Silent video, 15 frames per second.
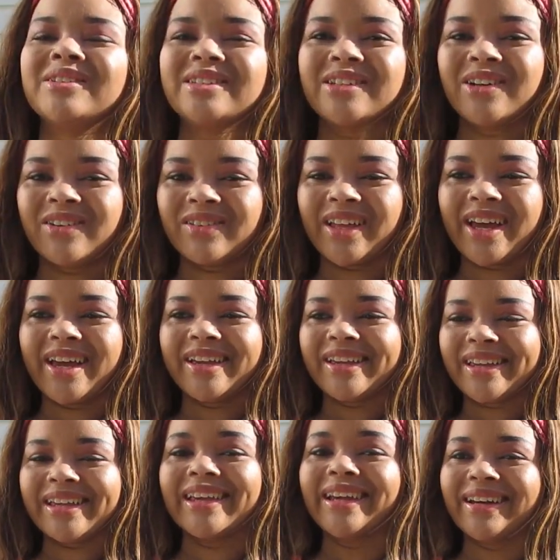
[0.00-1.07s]
So like,
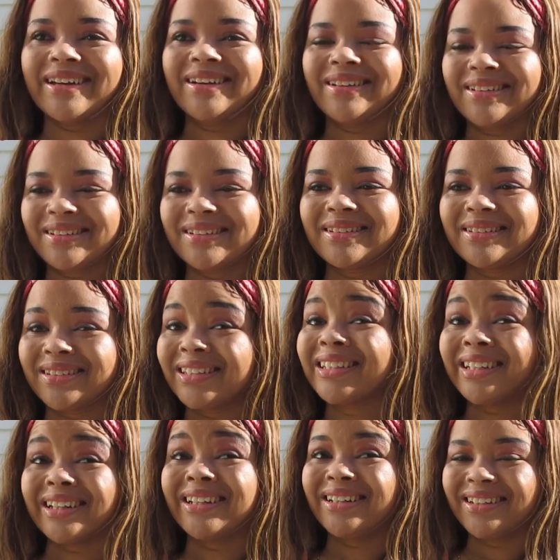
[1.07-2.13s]
yeah,
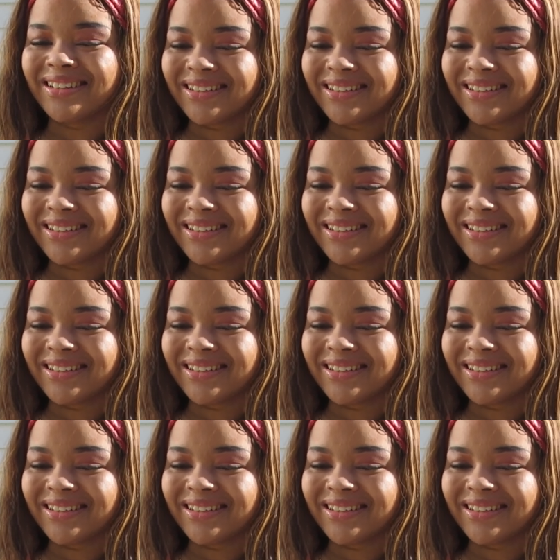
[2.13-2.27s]
yeah.